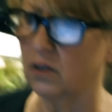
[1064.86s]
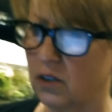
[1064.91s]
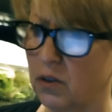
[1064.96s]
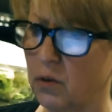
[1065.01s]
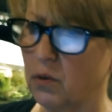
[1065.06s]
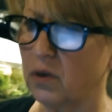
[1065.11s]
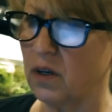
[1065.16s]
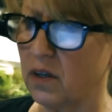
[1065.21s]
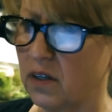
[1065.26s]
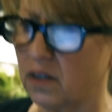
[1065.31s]

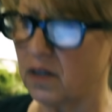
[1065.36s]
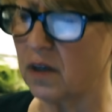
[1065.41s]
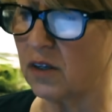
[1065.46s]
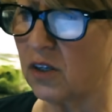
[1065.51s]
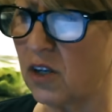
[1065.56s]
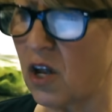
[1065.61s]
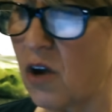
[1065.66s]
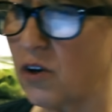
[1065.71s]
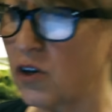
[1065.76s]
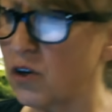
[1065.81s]
You would,
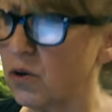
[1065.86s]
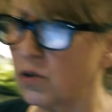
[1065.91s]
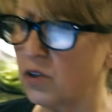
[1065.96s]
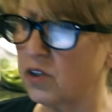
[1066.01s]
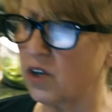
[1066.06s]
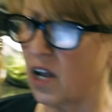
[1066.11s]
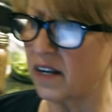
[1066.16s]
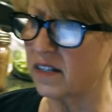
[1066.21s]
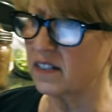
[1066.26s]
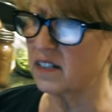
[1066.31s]
yeah, you'd
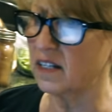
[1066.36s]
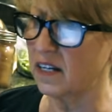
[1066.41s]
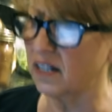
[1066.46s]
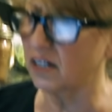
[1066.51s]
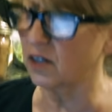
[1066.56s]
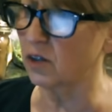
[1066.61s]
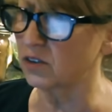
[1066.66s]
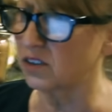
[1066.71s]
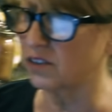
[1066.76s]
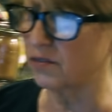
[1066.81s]
like to
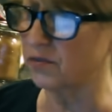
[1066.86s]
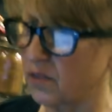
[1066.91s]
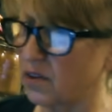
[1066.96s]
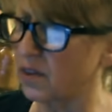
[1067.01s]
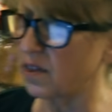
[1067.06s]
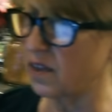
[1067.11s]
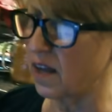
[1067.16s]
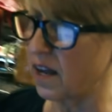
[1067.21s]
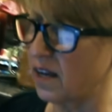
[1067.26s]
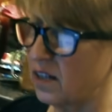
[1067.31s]
hear
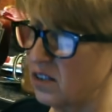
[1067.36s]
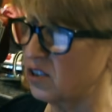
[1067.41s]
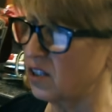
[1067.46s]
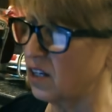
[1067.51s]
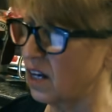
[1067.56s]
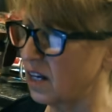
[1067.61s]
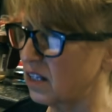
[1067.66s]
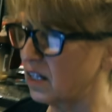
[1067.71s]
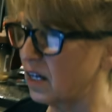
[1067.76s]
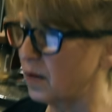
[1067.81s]
different things. You
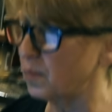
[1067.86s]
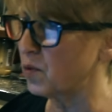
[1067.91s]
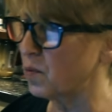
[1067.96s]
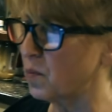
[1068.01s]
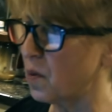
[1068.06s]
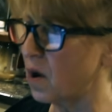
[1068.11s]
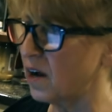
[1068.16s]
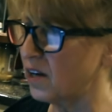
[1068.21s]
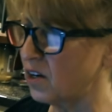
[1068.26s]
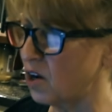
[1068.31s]
got to keep your
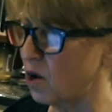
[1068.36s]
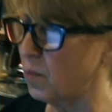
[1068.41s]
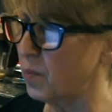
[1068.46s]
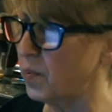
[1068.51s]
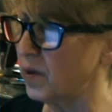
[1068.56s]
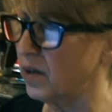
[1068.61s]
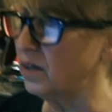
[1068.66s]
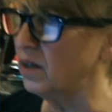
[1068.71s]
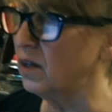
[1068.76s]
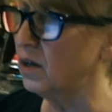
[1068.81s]
mind
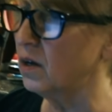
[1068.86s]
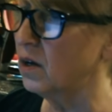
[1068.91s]
open.